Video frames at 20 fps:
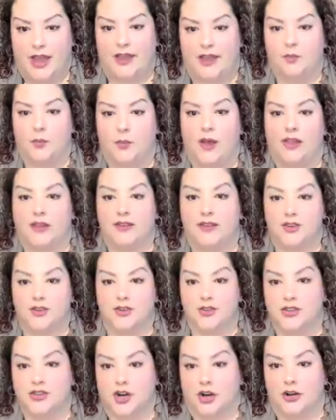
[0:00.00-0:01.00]
as well as your
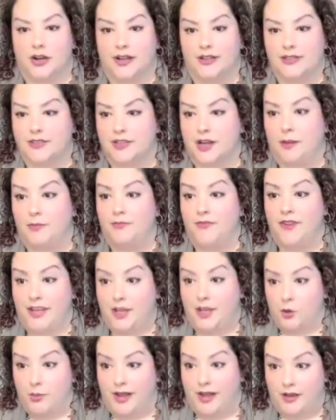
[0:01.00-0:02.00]
start and stop
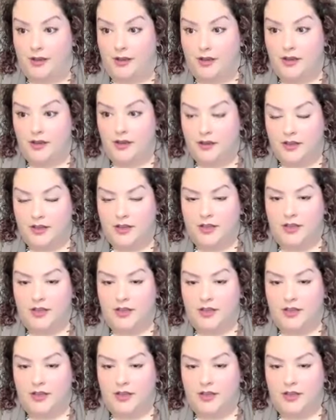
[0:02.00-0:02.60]
video button.